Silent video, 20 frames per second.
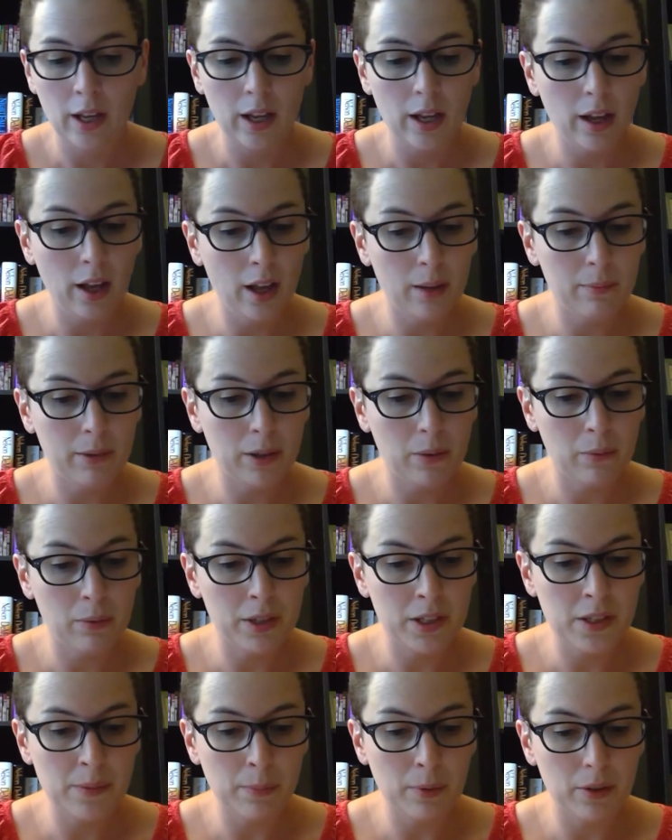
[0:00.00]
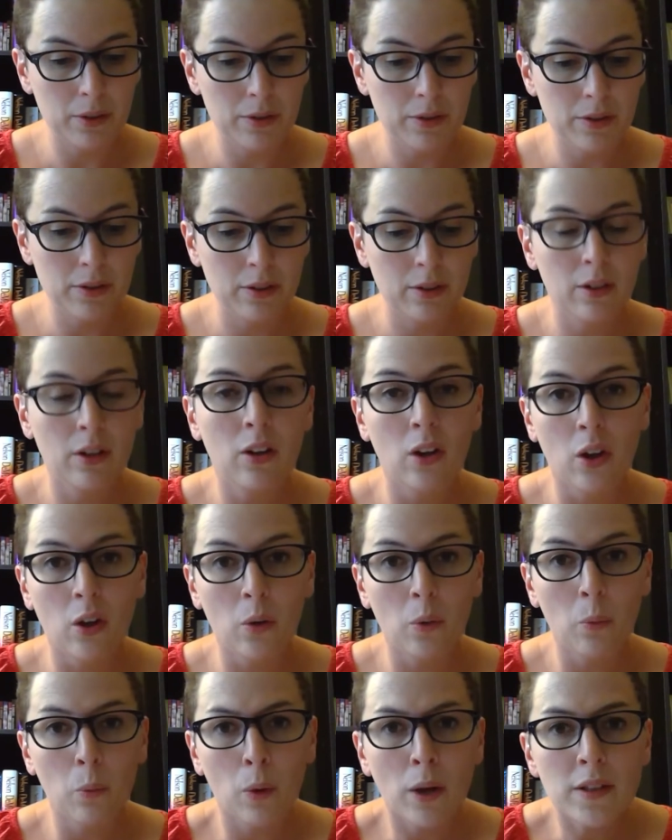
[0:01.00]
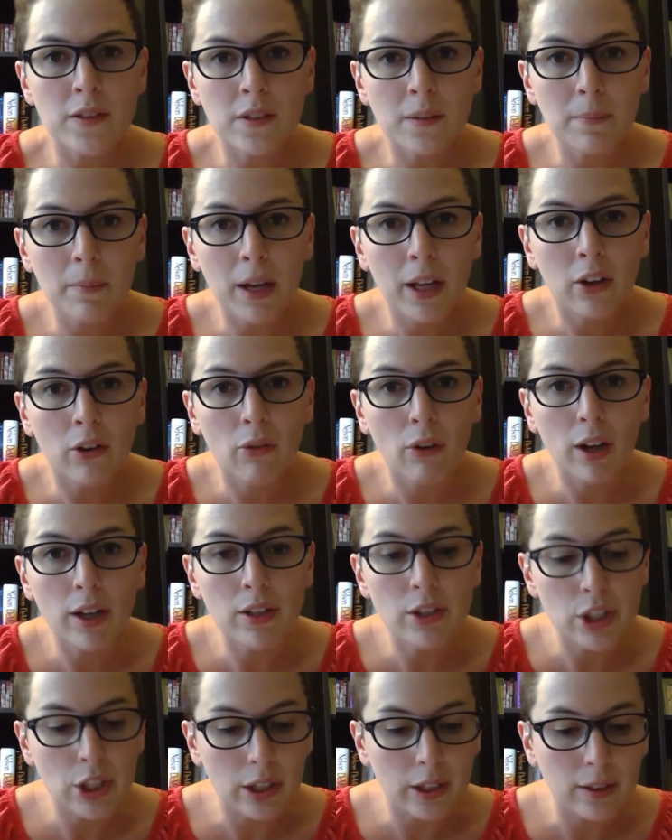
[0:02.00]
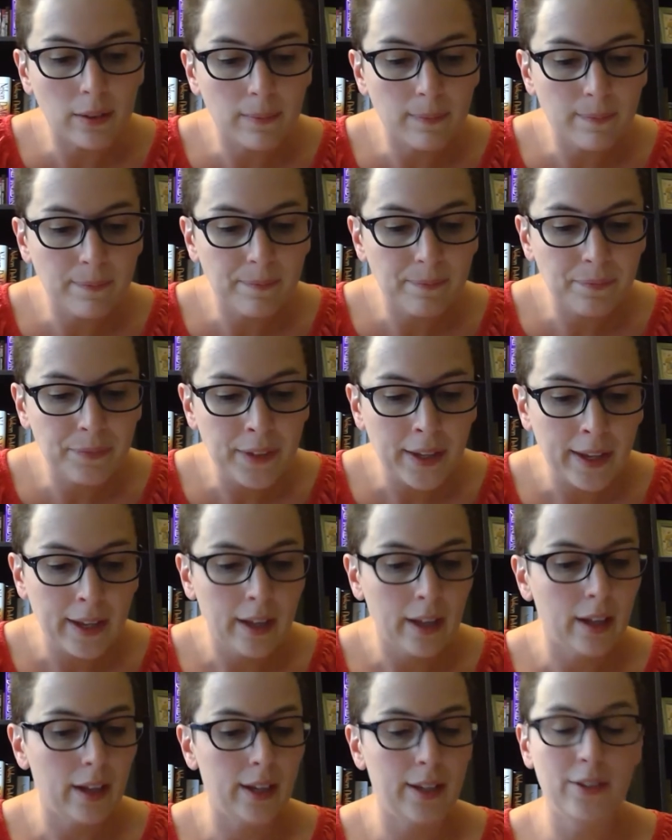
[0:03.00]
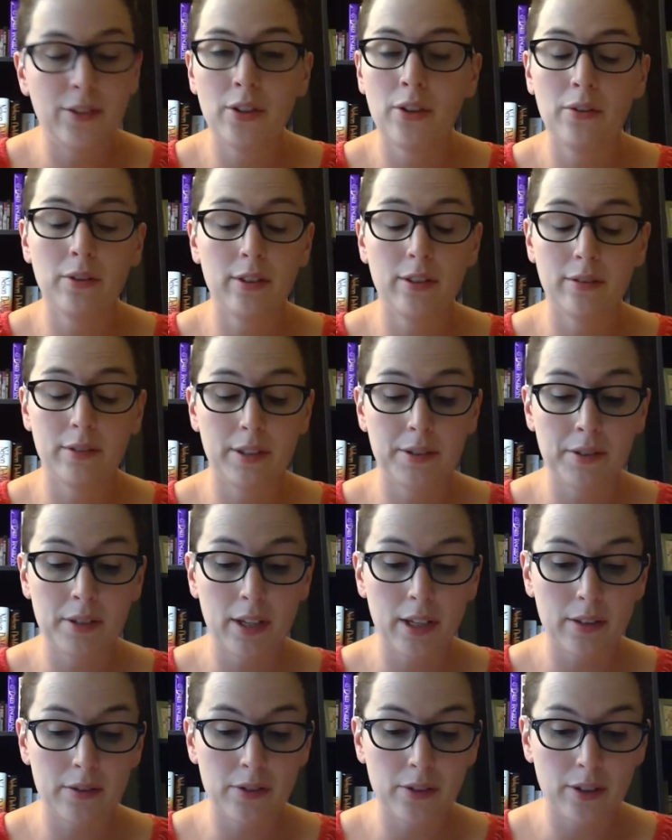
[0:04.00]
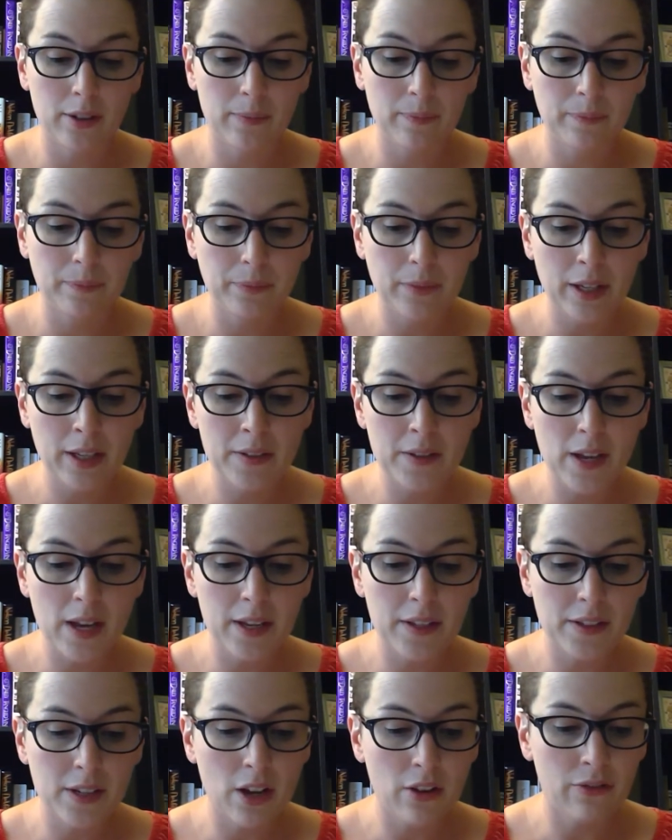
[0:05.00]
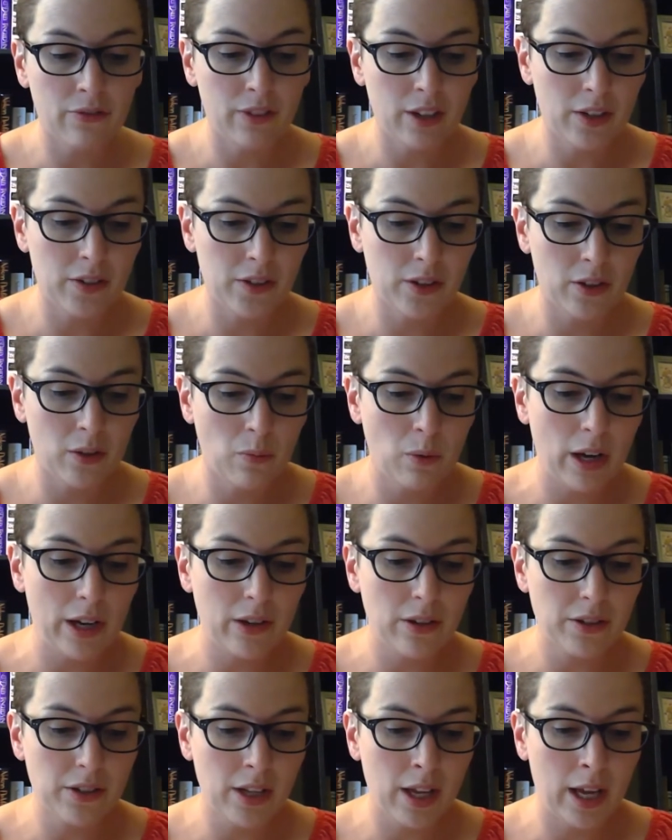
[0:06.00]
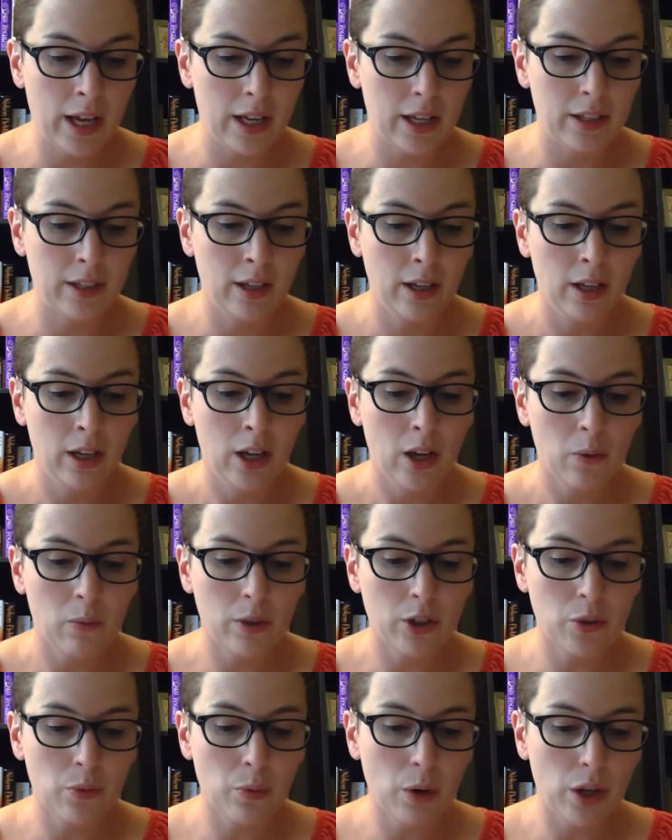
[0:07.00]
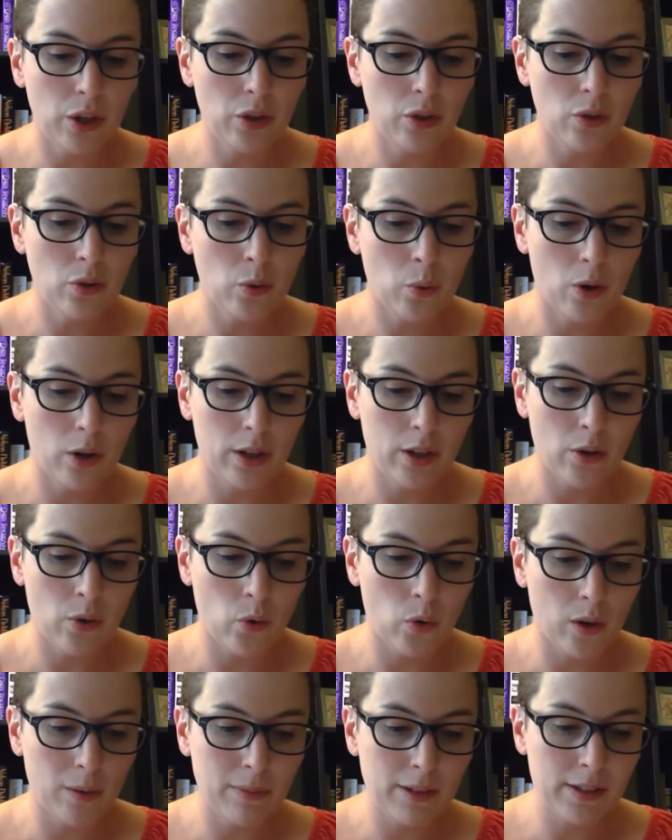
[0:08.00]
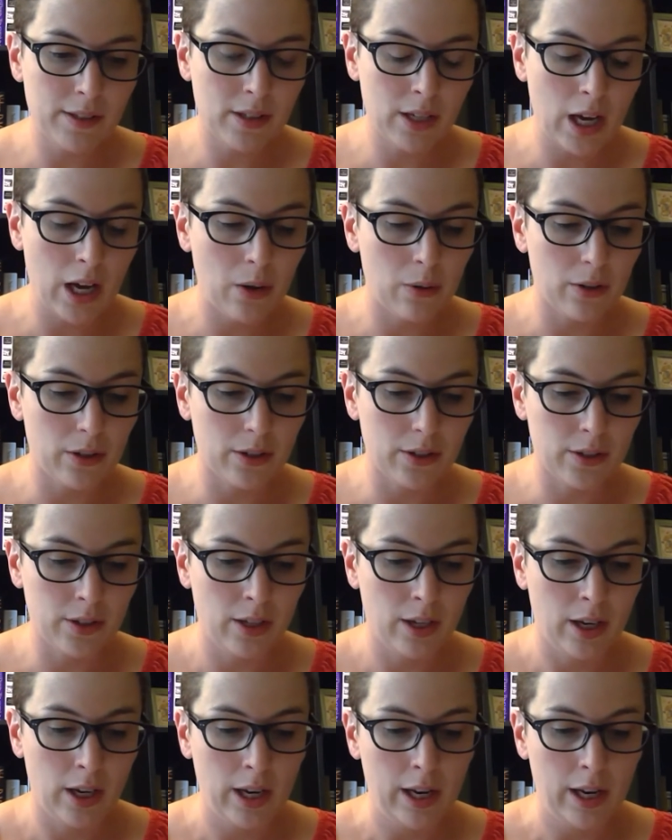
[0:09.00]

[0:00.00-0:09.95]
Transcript: Hamlet whispers, "What's a migration?" Antonio doesn't answer, his eyes now fixed on the wires ahead, which run toward enormous towers.